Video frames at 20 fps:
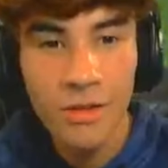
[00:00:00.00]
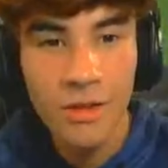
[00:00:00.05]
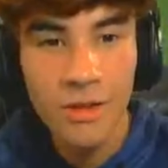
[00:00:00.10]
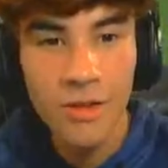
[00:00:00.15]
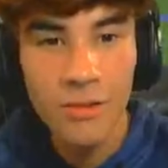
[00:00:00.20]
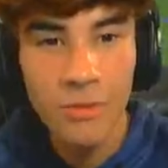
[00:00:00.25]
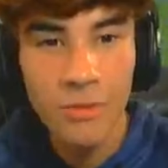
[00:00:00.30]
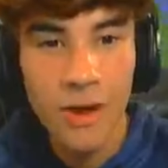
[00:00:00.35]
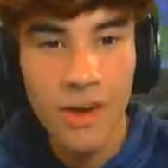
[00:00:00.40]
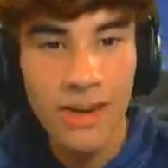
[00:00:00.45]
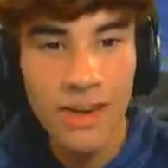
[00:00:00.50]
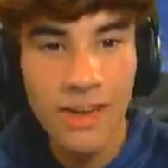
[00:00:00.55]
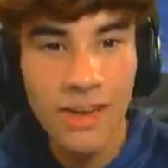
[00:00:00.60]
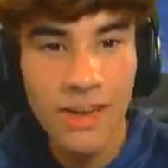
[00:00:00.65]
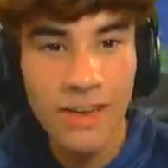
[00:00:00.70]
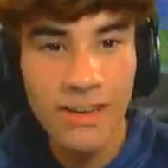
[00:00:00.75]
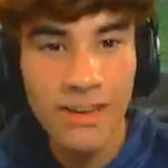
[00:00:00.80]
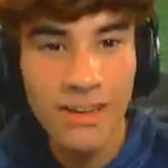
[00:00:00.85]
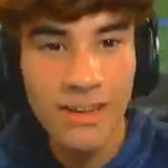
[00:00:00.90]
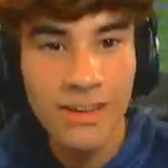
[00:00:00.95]
It's
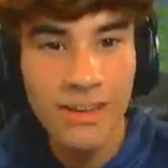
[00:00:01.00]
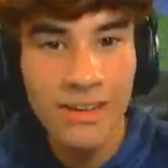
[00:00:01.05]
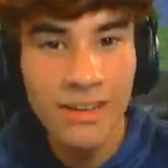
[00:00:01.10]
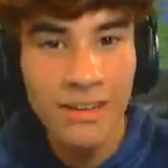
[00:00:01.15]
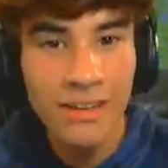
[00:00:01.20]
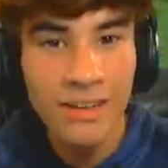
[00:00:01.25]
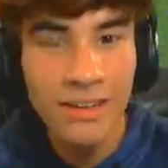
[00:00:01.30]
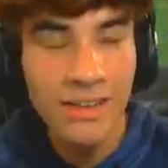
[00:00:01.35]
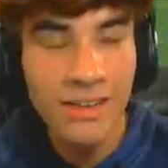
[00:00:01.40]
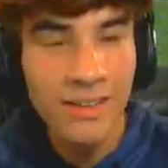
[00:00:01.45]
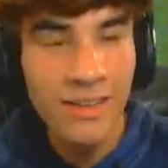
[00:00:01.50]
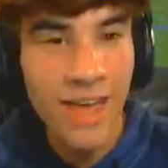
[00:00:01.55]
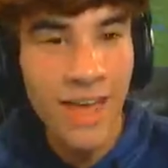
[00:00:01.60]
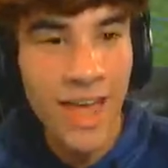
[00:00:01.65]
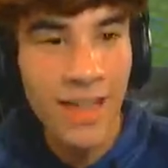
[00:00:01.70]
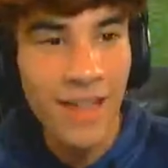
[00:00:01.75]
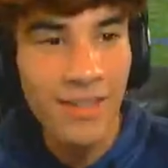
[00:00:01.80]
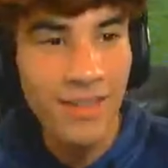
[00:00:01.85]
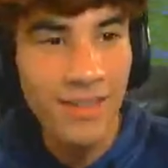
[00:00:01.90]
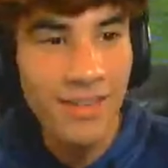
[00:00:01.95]
raining. It's
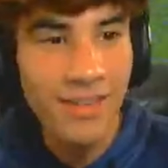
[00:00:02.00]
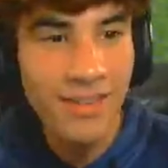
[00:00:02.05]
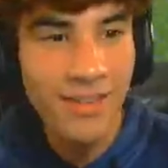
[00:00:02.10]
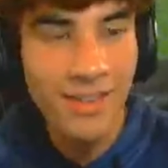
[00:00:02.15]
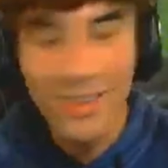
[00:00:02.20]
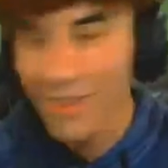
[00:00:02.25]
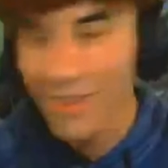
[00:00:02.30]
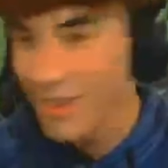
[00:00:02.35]
intense.